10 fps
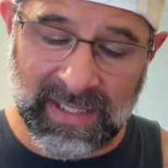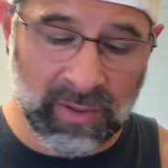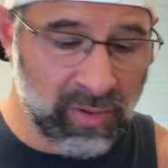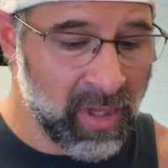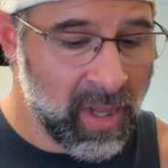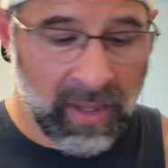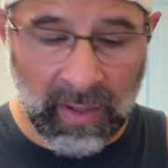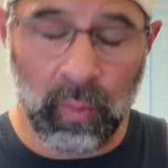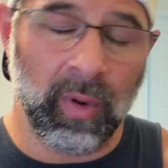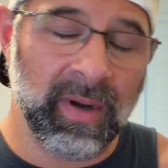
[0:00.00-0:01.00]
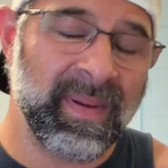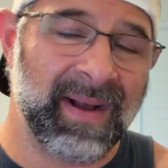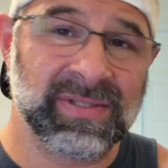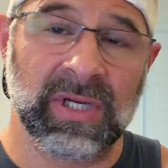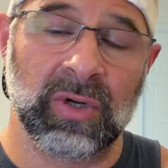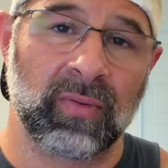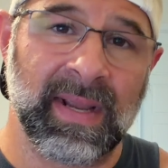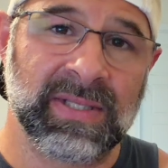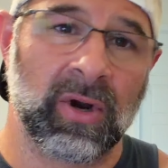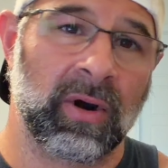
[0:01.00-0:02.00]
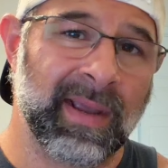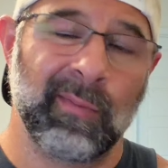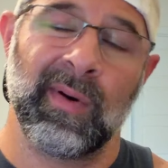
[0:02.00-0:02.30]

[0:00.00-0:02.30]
Like 1 pound's a great target.